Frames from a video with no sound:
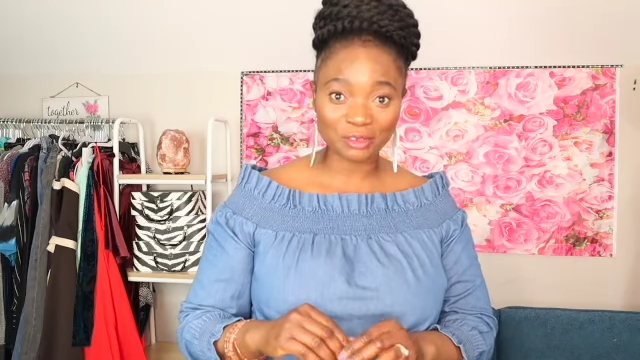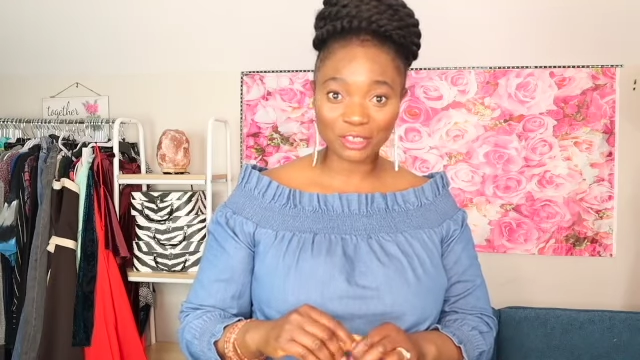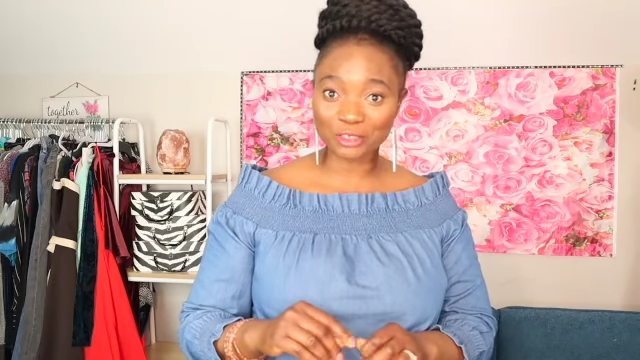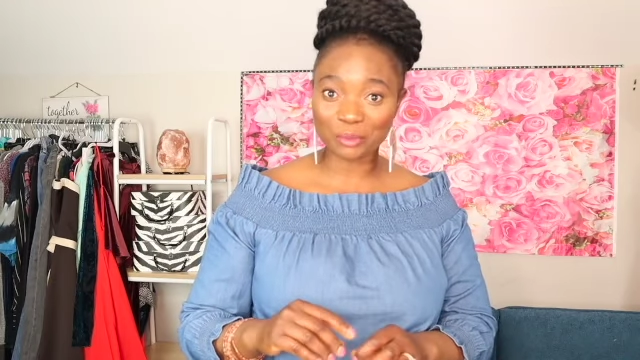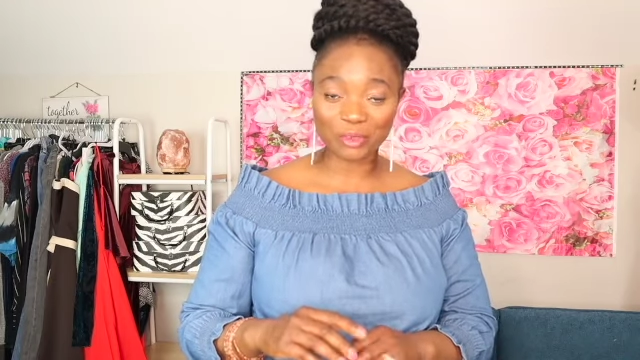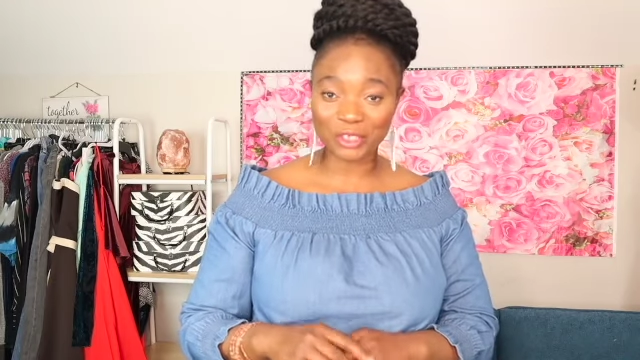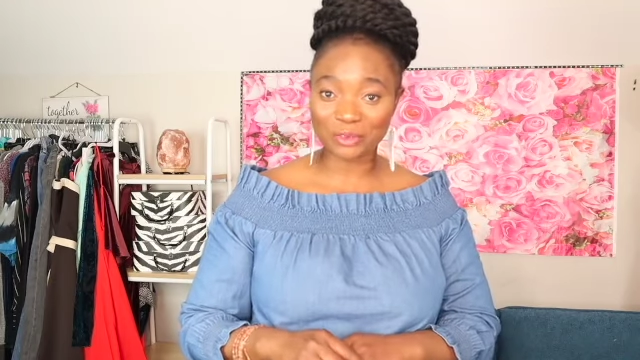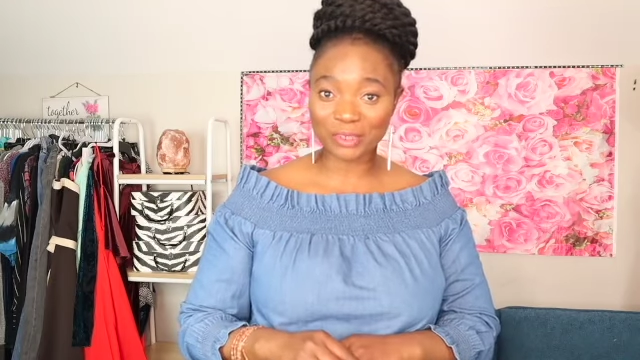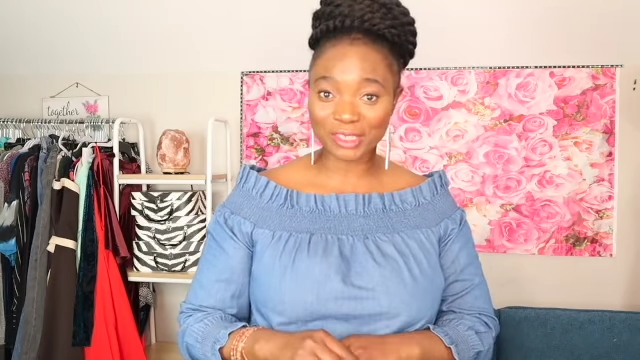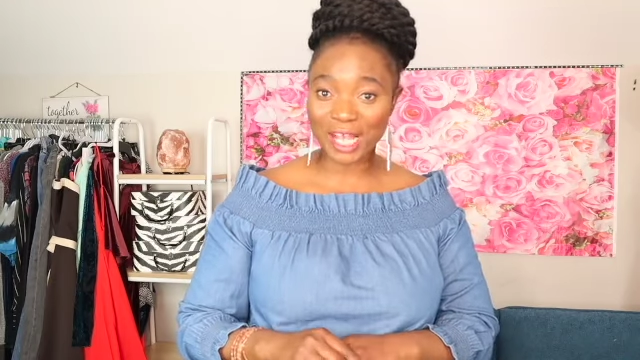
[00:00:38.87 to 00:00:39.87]
Because somebody
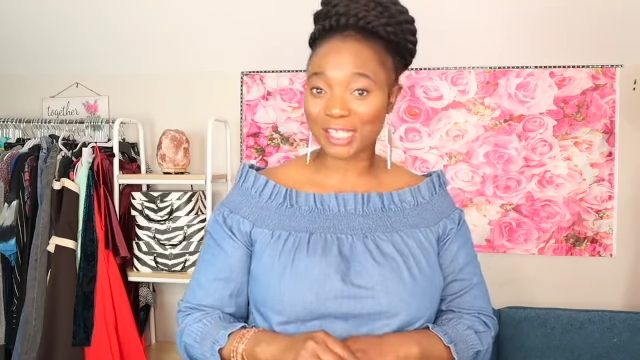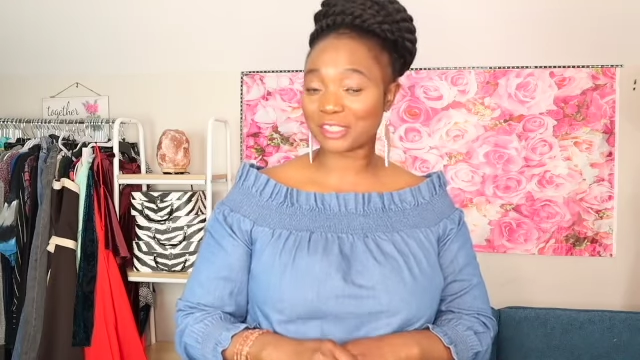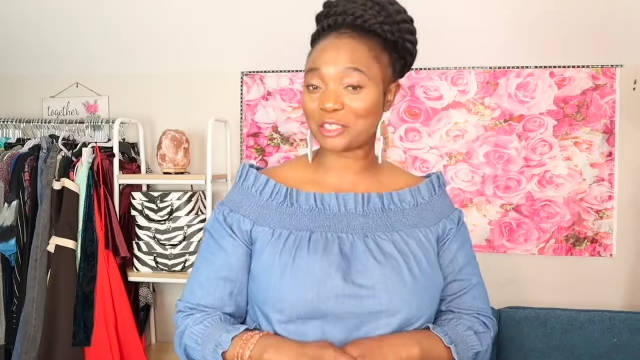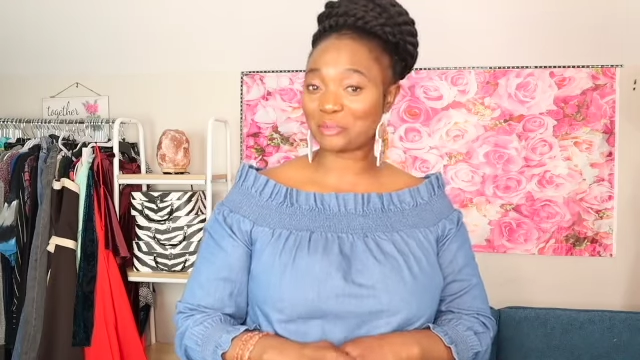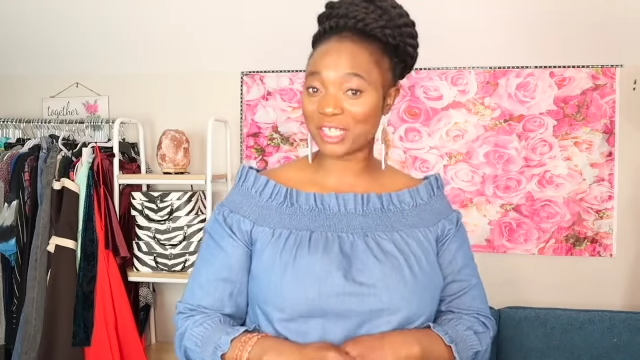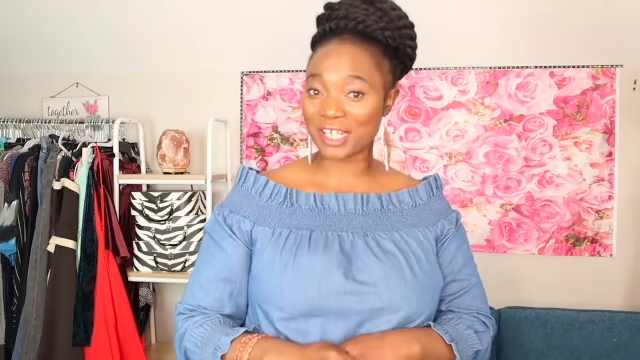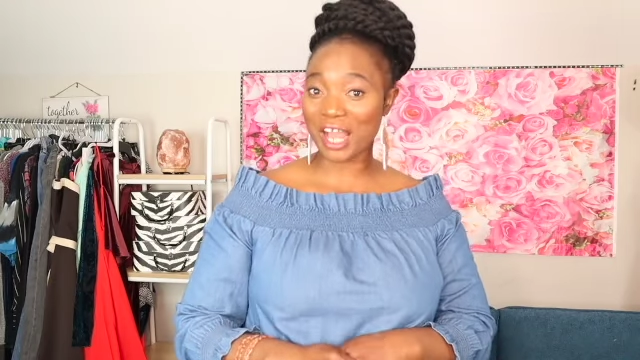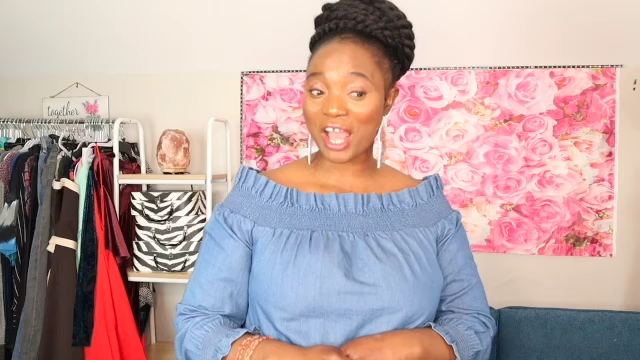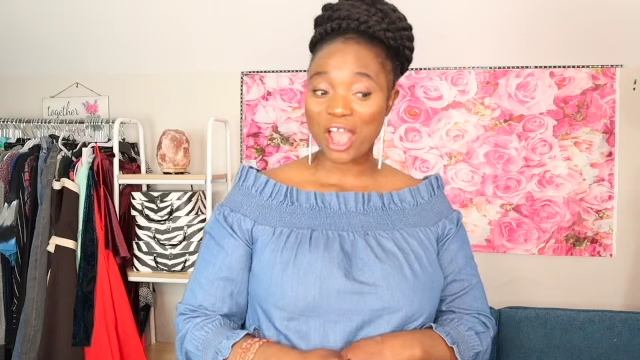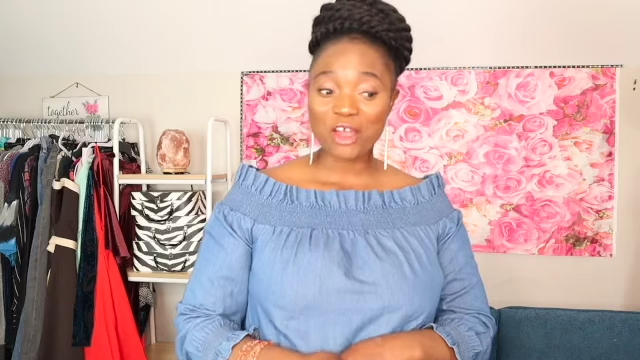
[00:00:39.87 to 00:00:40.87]
was asking me that.